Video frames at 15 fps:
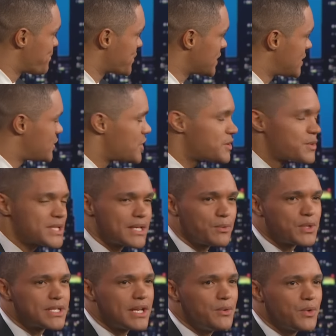
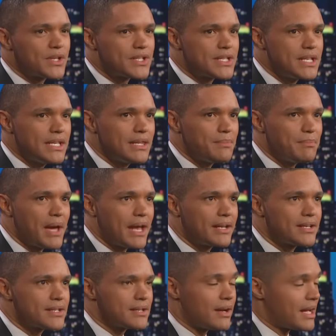Was anyone seeing the
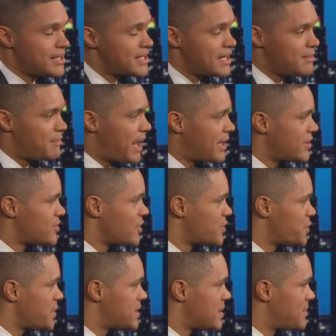madness? Oh, I say the madness on
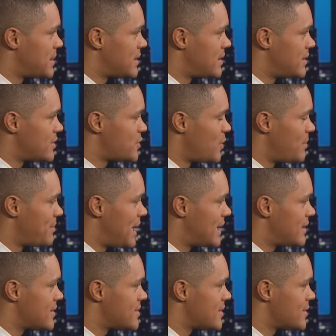Twitter, but it's all
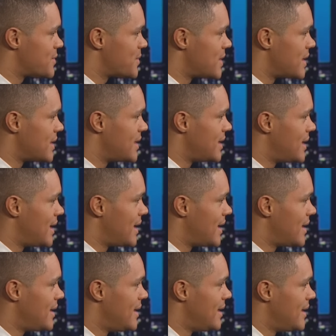madness on Twitter.
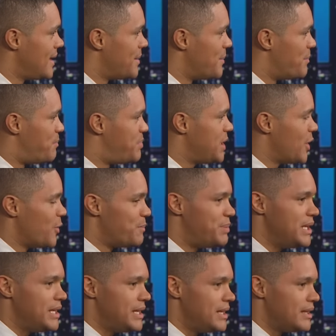The
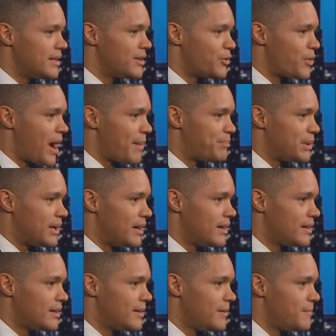B.O.B, the rapper.
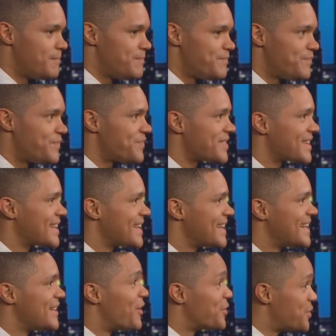
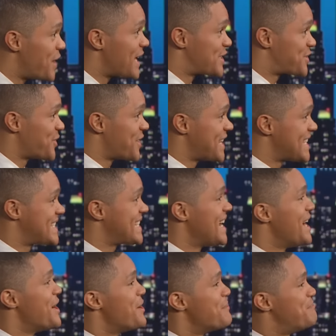Oh, you guys saw this?
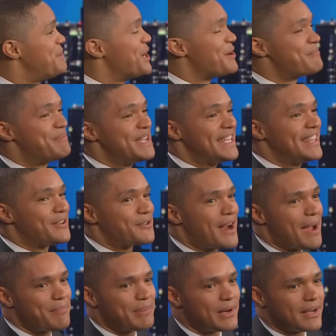B.O.B, the
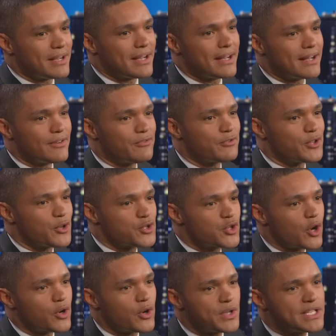rapper, for those who
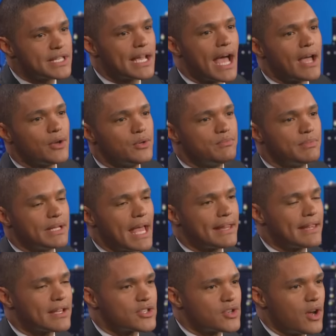don't know, he's the guy who
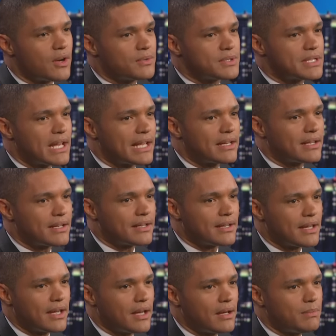had that song. It was like,
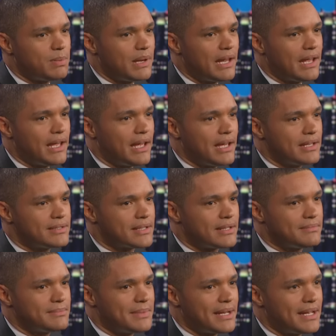airplanes
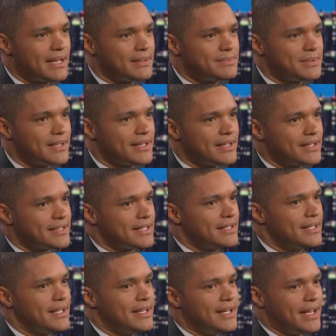and fun
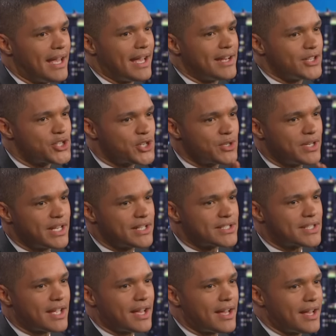and shooting
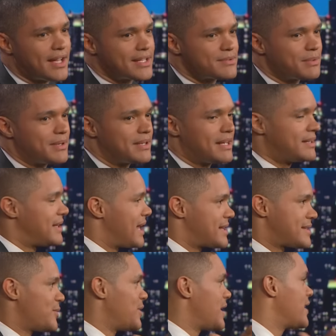stars. Well,
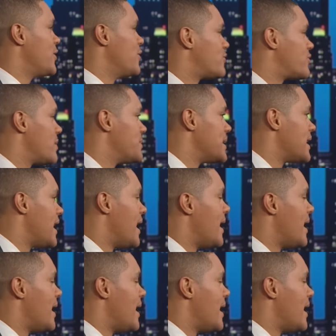that's all I know from it.